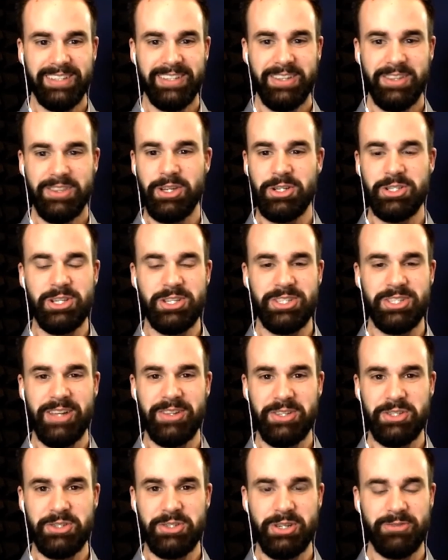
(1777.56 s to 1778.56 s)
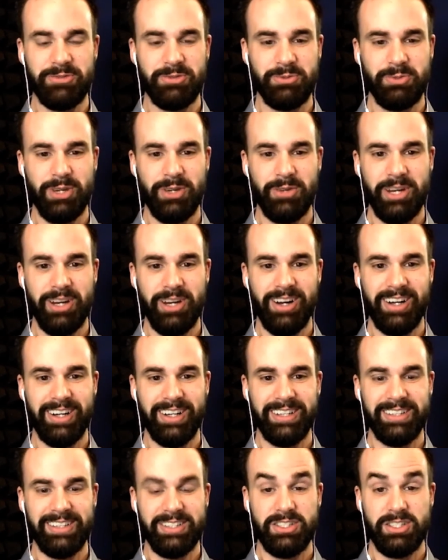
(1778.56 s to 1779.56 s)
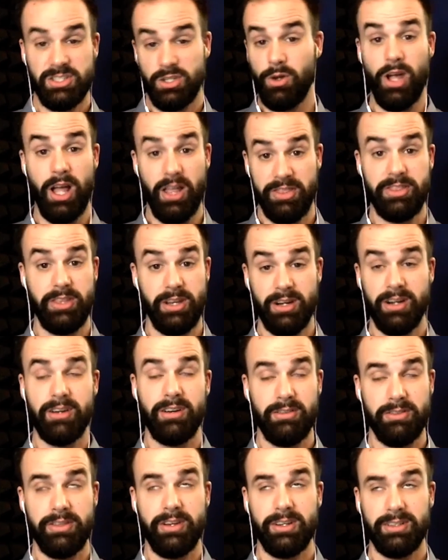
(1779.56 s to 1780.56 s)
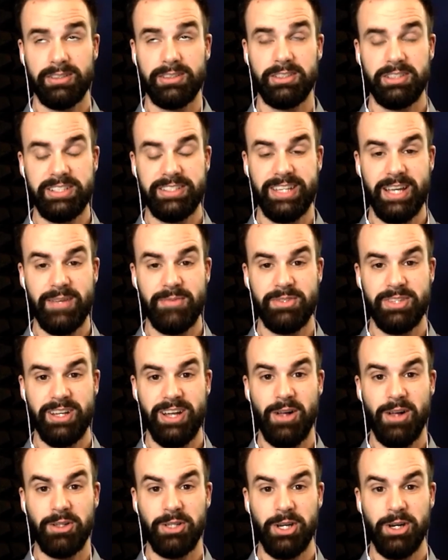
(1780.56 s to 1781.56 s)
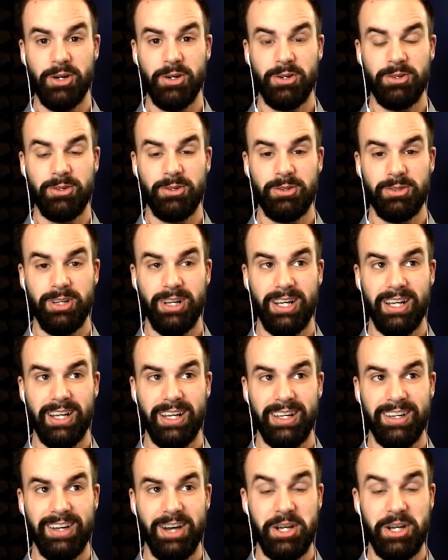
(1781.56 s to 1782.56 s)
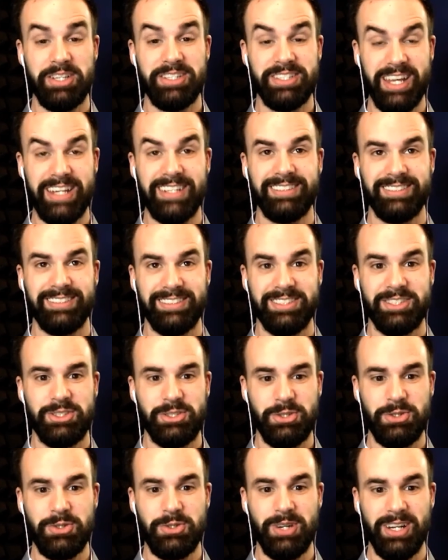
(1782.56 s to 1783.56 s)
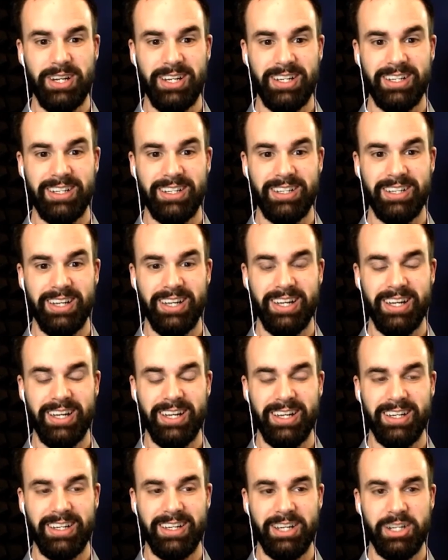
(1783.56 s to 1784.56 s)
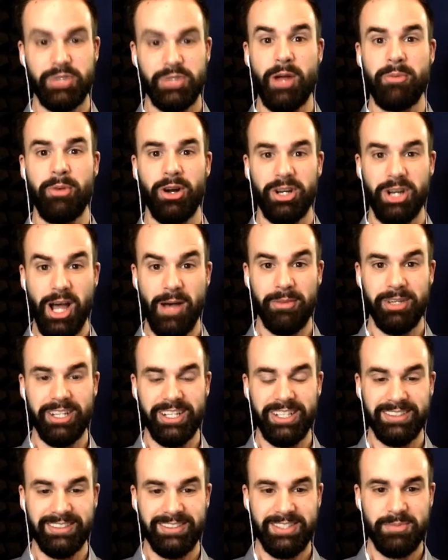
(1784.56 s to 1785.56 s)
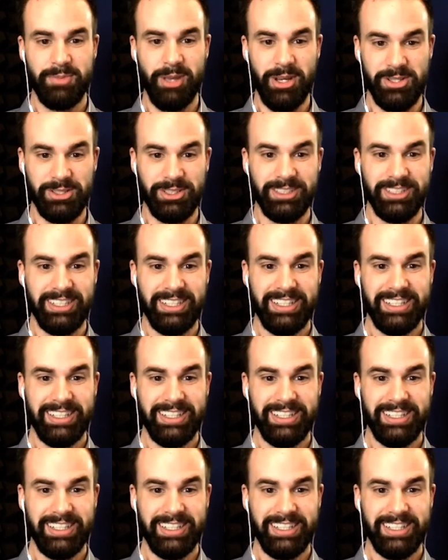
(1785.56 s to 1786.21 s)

They're just down the street from where we are, and so there are literally times that I'll go on a date to a dry bar comedy special,